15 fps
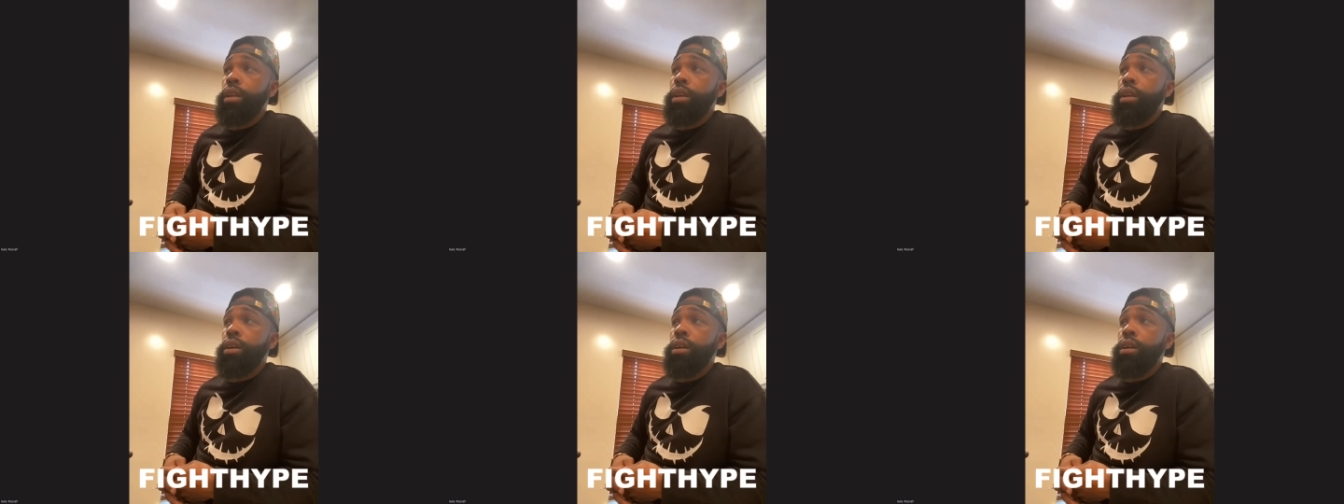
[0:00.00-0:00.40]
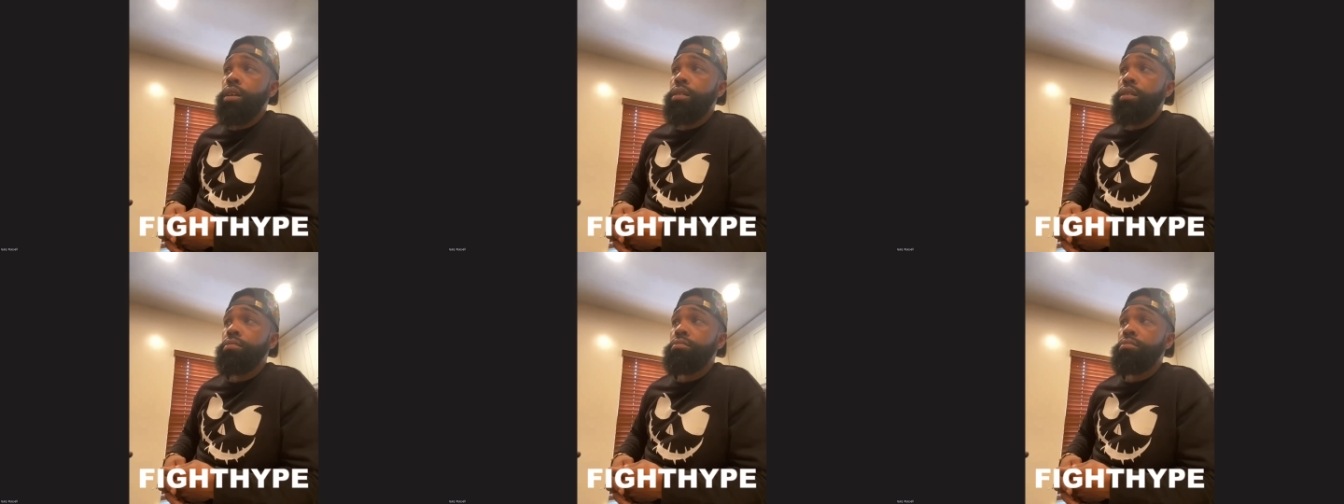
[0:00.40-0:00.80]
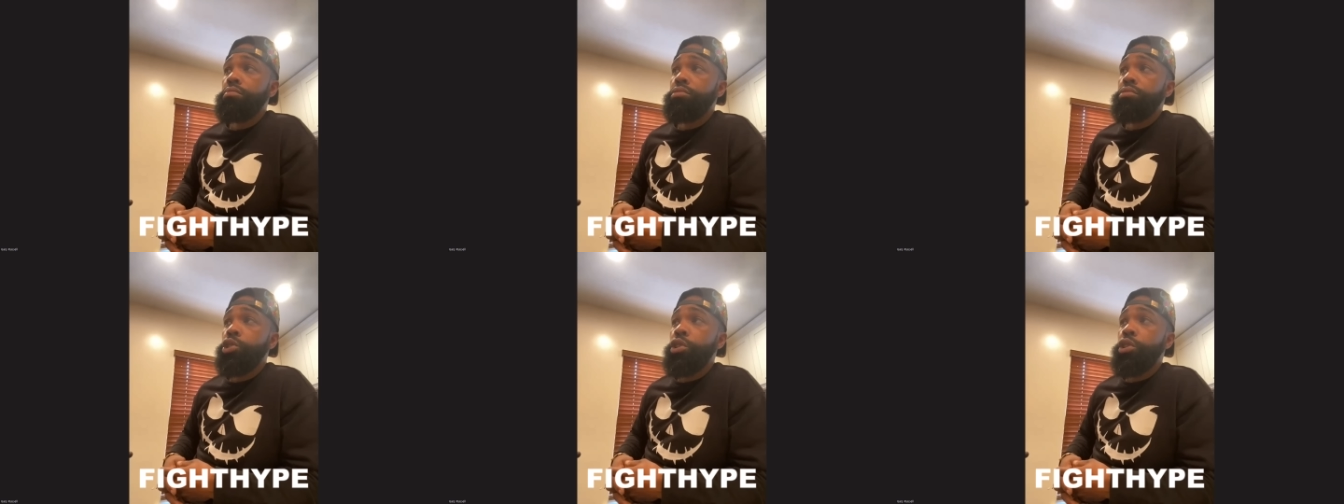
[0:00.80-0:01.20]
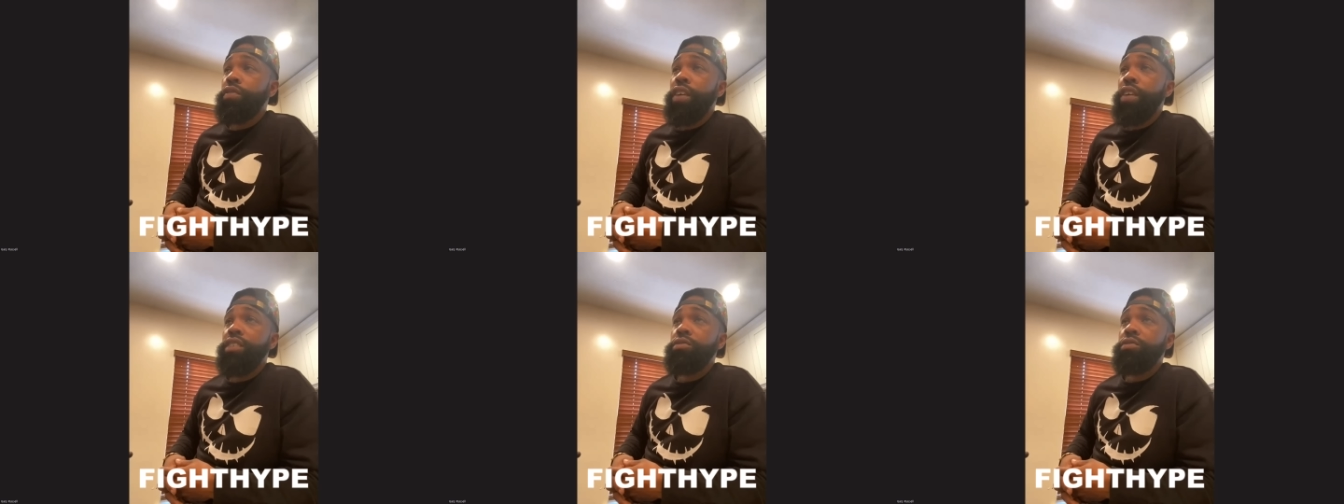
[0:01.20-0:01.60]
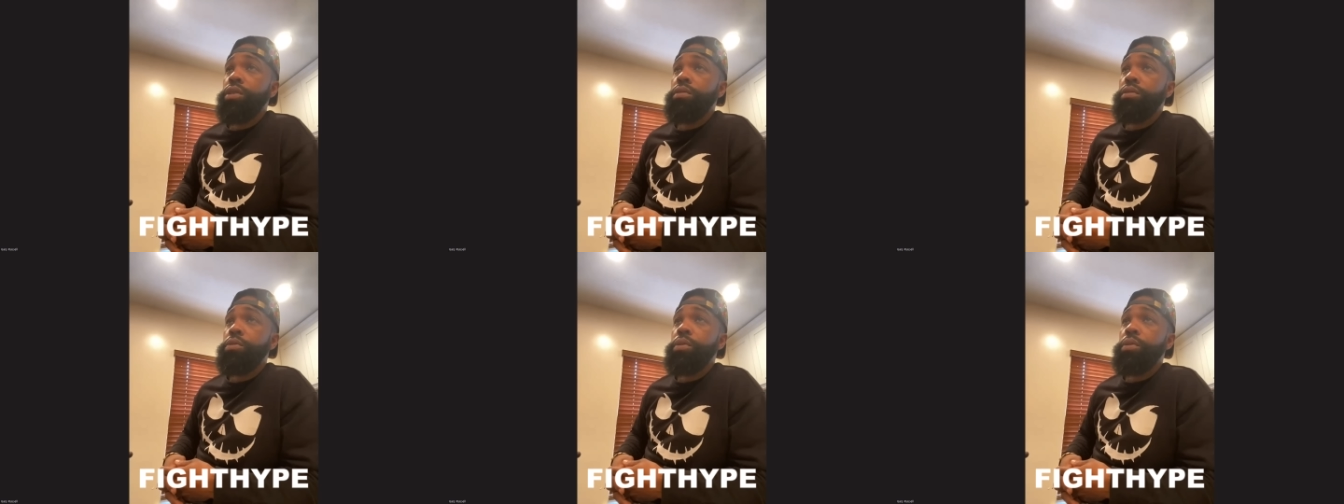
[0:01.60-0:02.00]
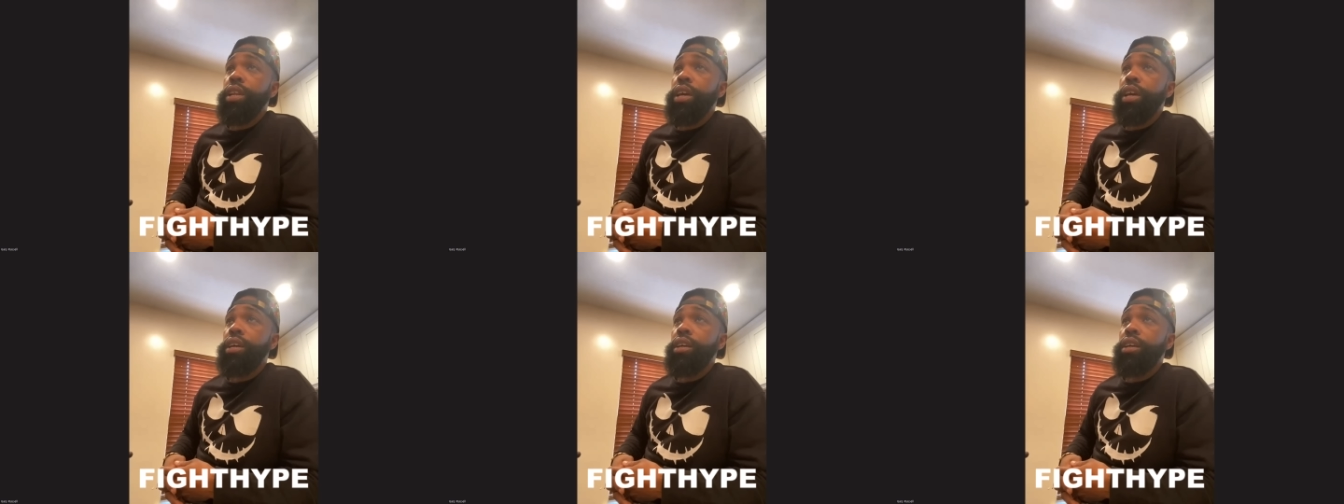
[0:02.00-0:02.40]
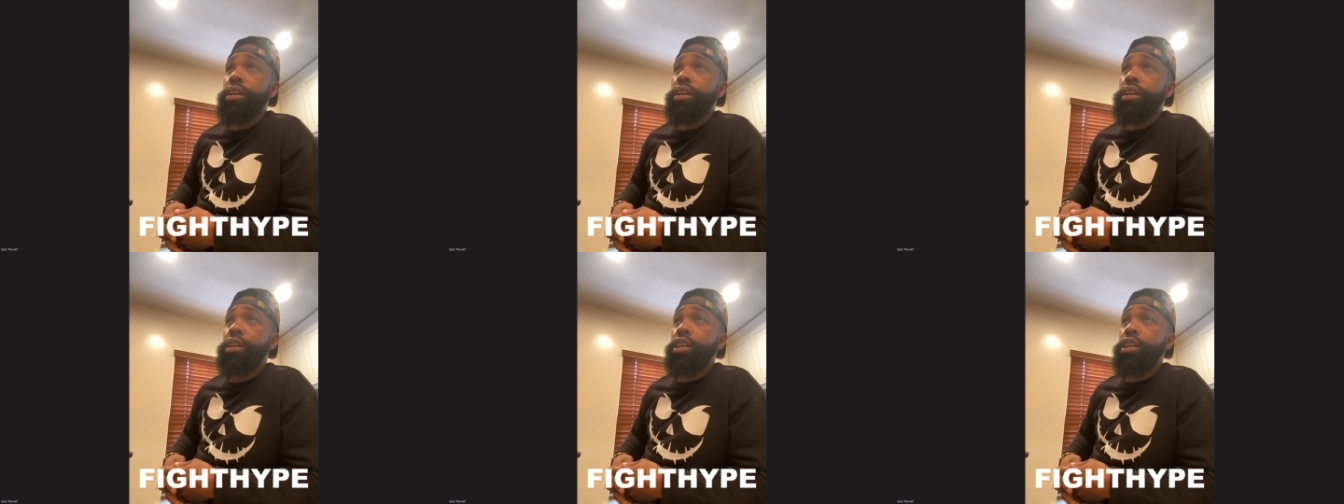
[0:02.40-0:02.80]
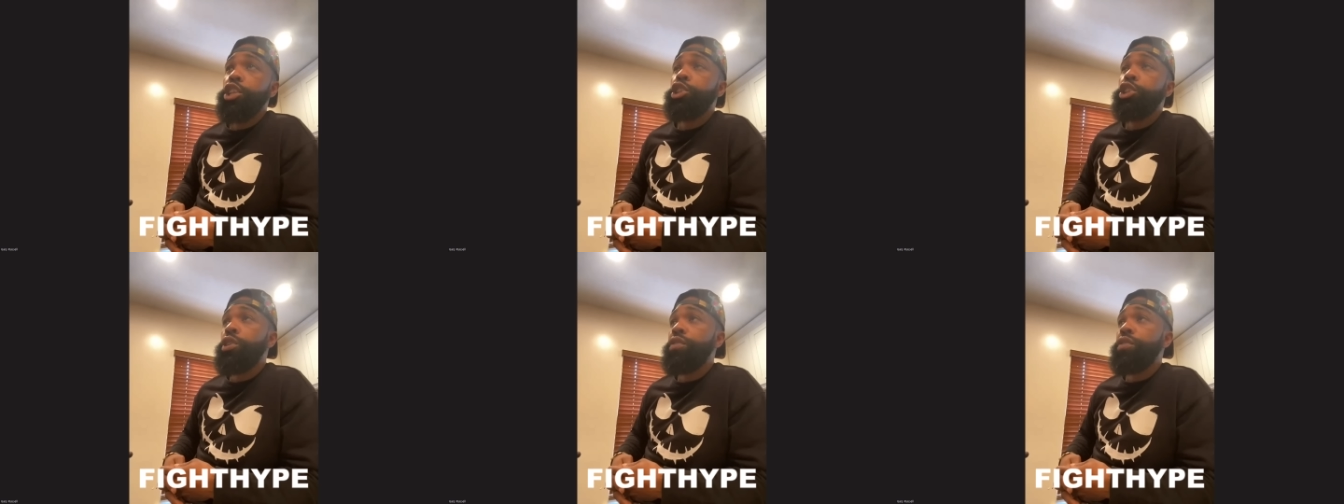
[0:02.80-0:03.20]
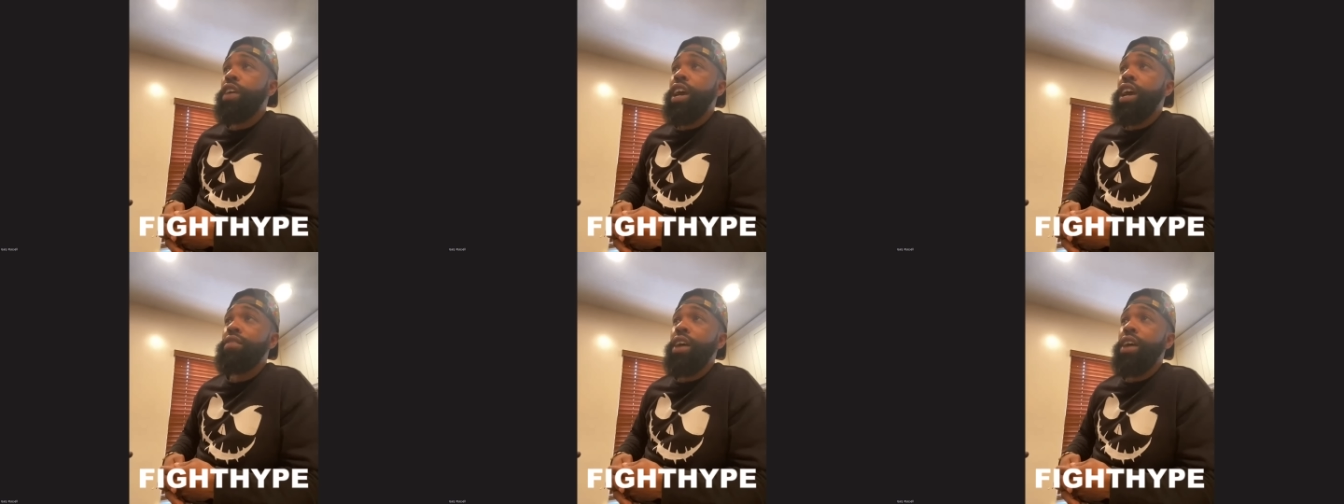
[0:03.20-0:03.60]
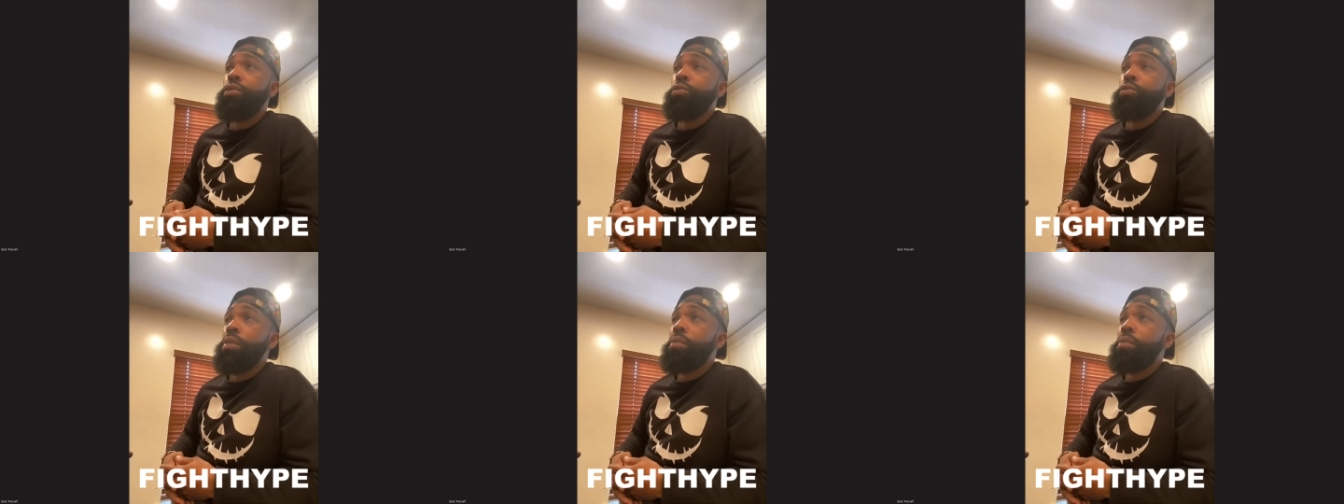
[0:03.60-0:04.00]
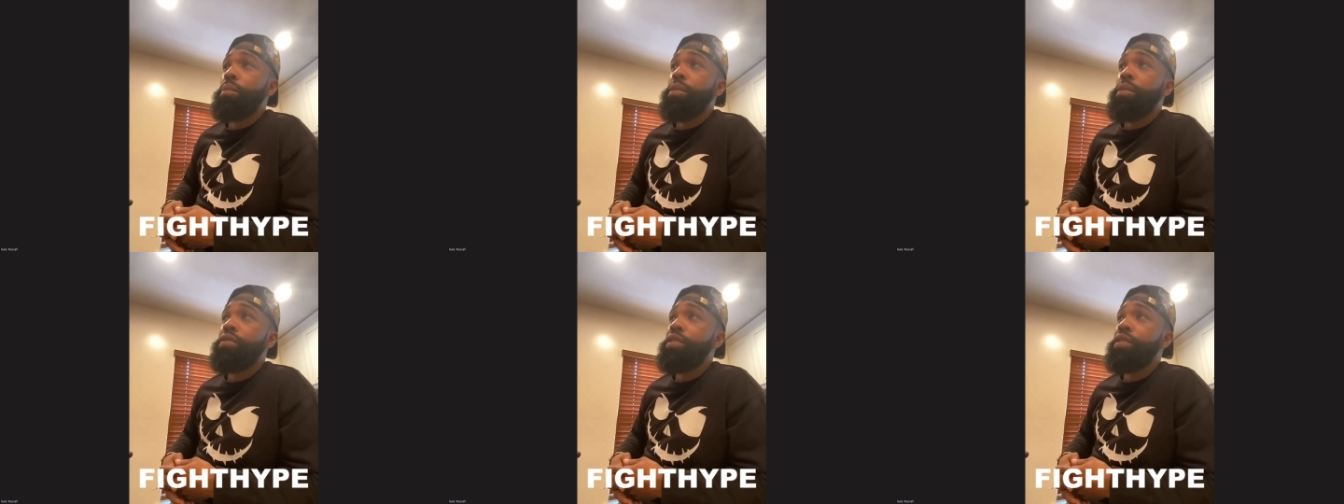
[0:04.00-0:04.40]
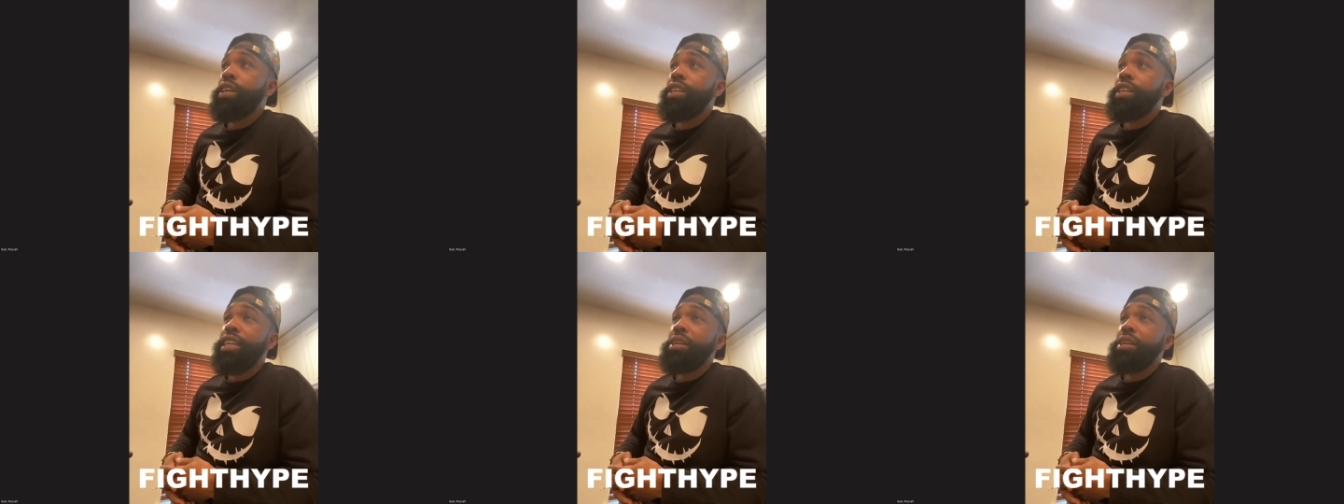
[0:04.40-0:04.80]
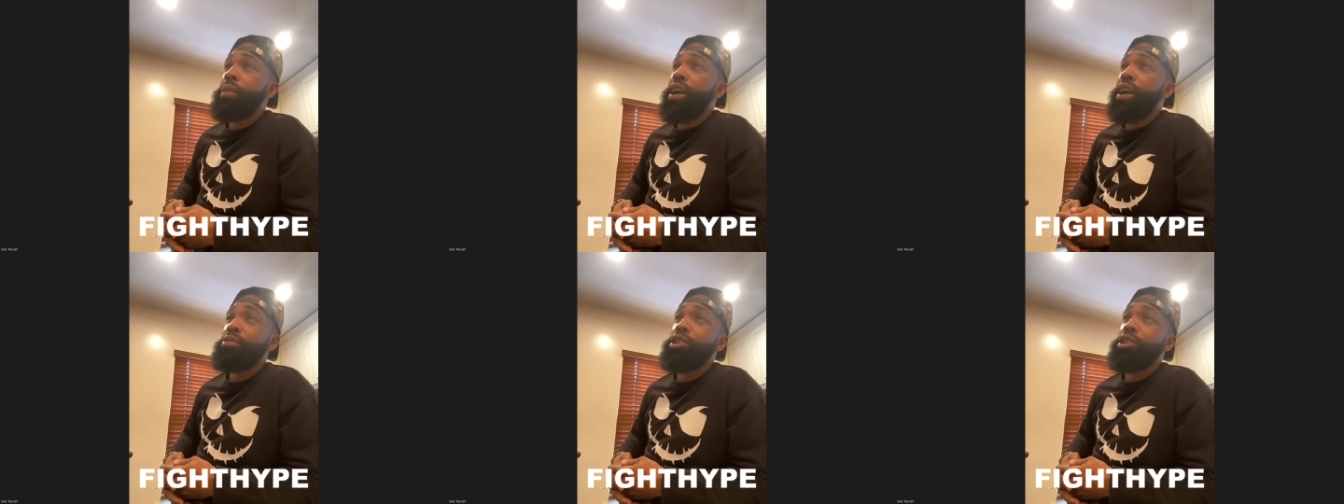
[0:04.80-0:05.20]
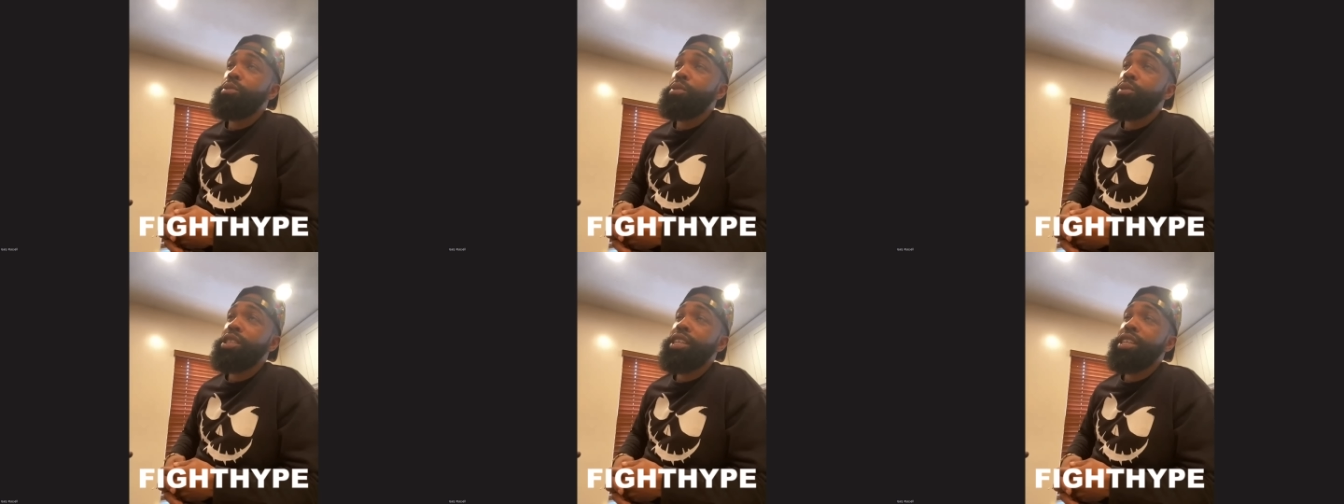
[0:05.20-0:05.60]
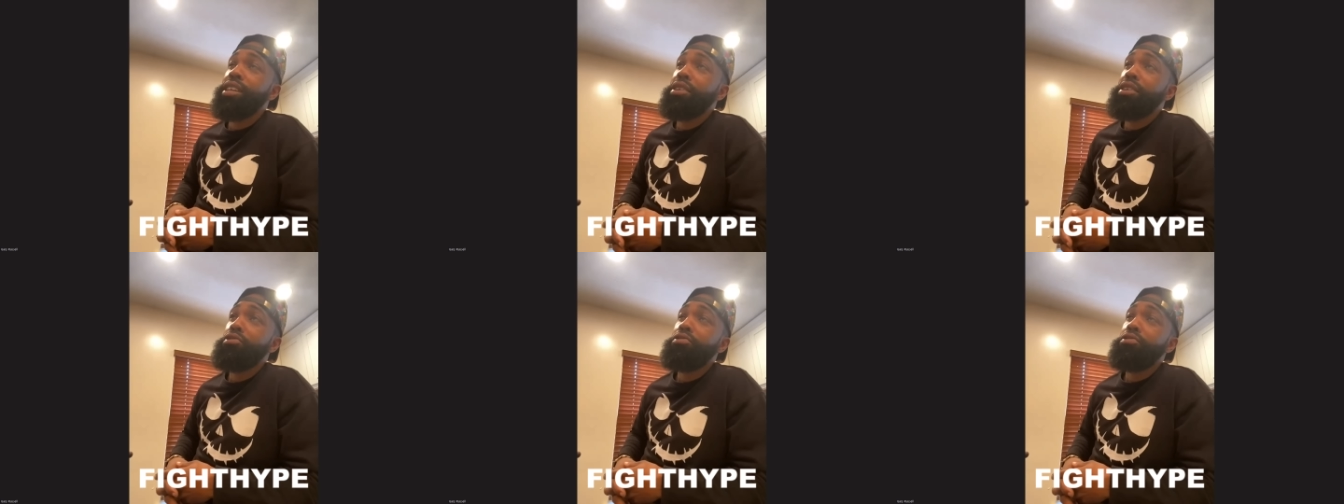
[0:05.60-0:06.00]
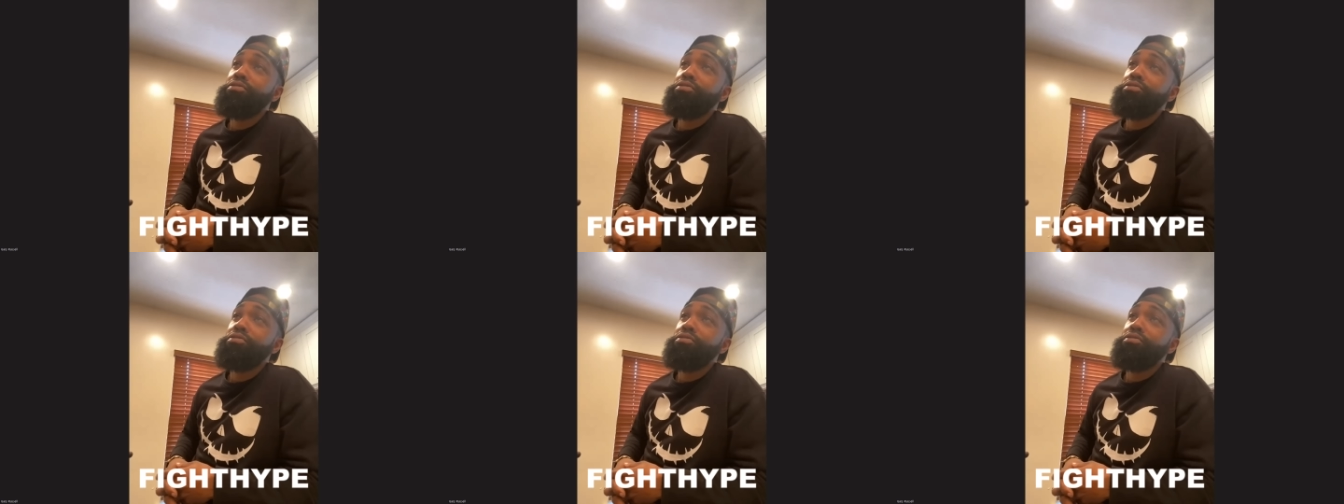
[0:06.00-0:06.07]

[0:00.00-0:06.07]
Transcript: Um, 35 is where it was being at. 35, I want my motherfucking lick back with Lomachenko.